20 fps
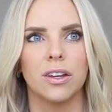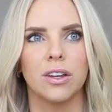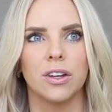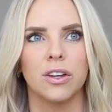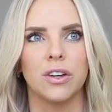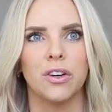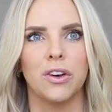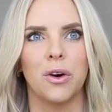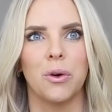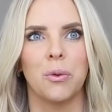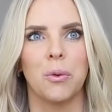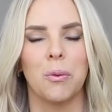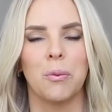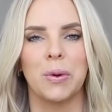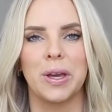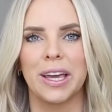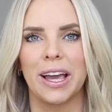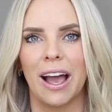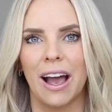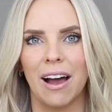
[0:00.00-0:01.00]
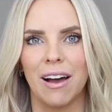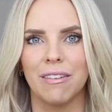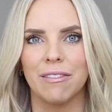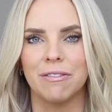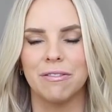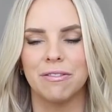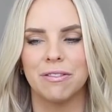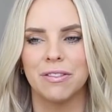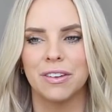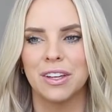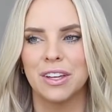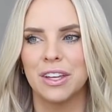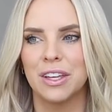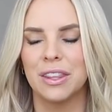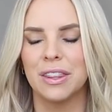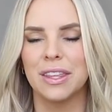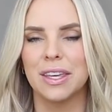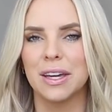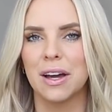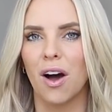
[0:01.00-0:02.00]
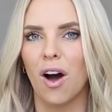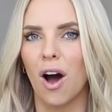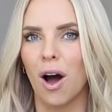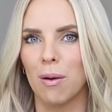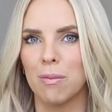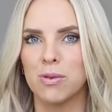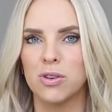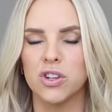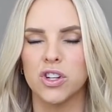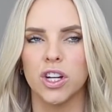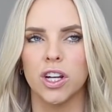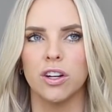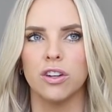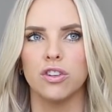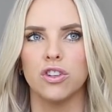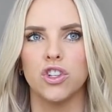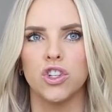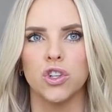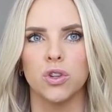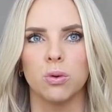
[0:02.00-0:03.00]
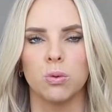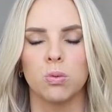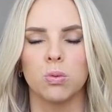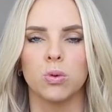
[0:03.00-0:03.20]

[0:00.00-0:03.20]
you know when we have the option to